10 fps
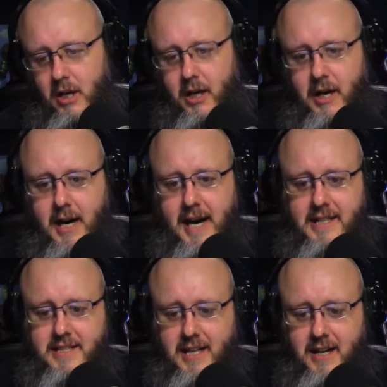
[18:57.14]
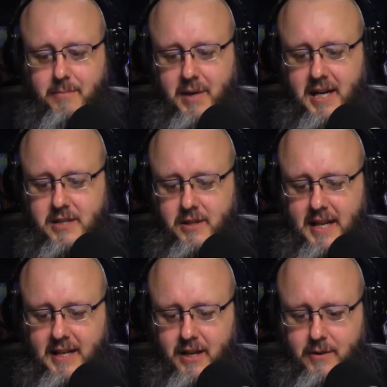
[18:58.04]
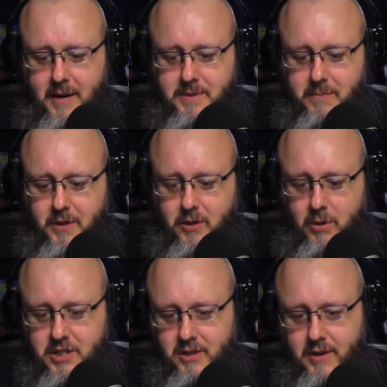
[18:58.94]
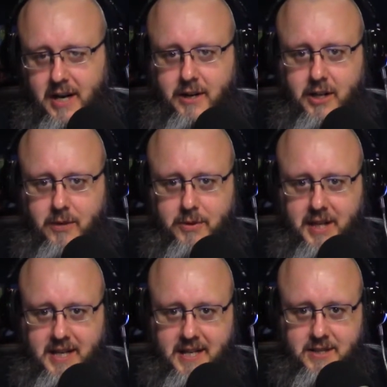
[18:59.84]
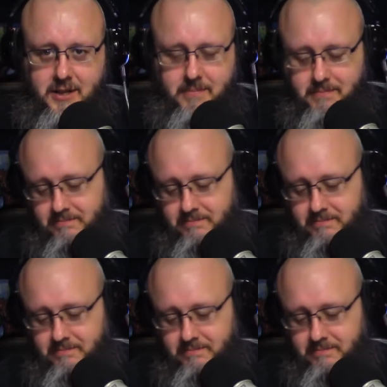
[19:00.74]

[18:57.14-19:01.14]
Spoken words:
All right, Mike. So that kind of wraps up your question, right? Are you good with that answer?